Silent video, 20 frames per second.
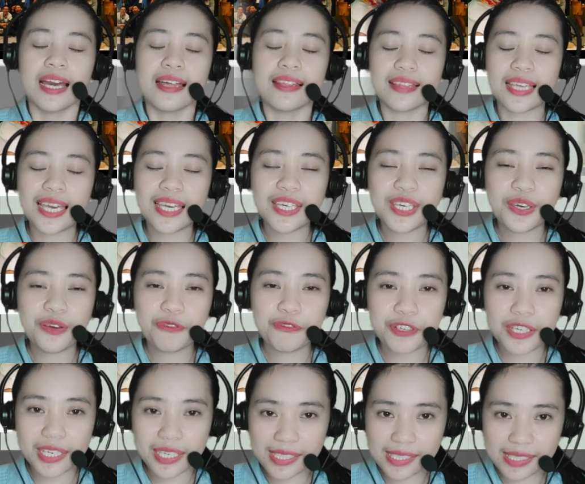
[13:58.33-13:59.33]
Thank you
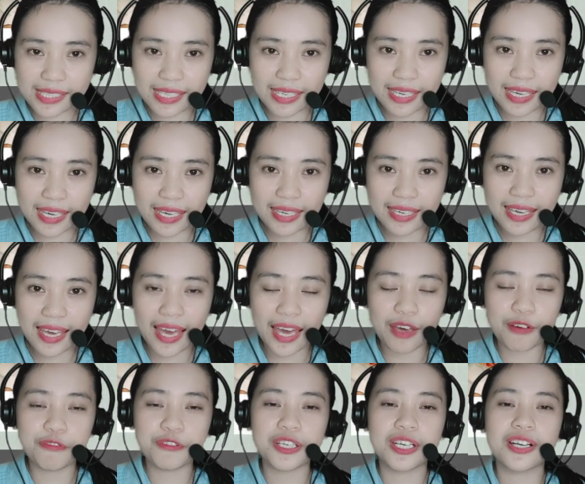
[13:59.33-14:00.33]
for listening.
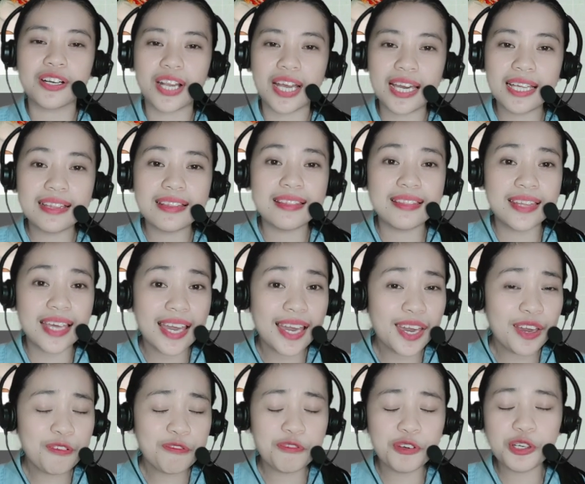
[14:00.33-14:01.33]
Have a great
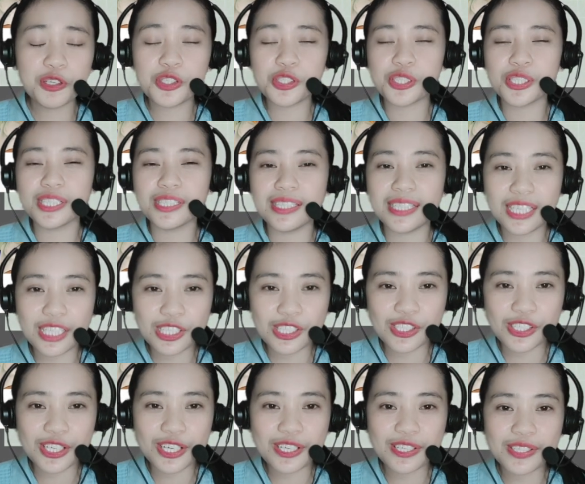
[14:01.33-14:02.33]
day, future
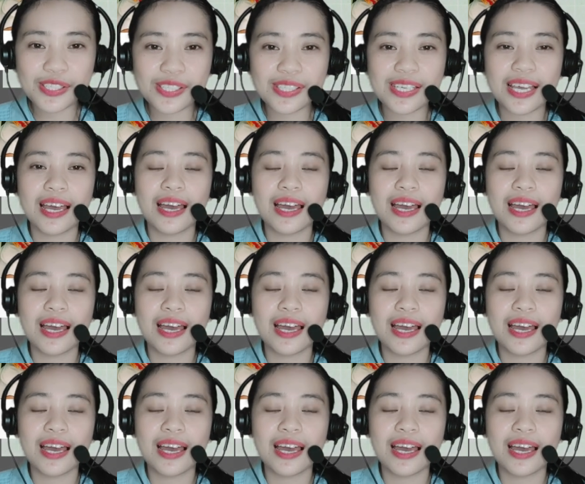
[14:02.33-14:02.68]
teachers,